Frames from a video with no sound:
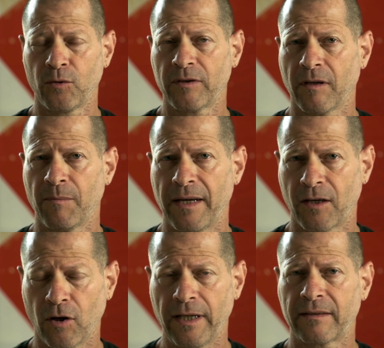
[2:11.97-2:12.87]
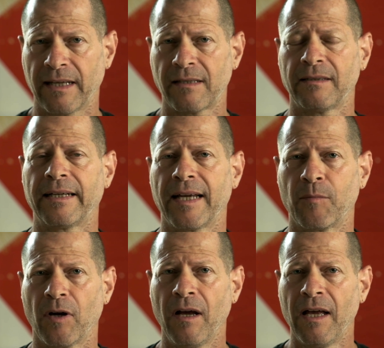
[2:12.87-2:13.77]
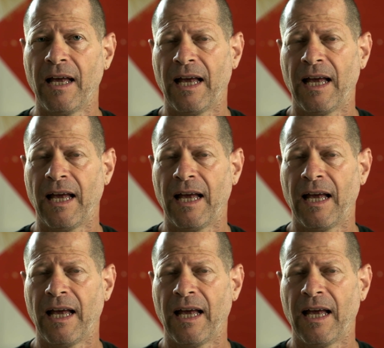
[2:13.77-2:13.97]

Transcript: Gunther, my colleague, tested the camera,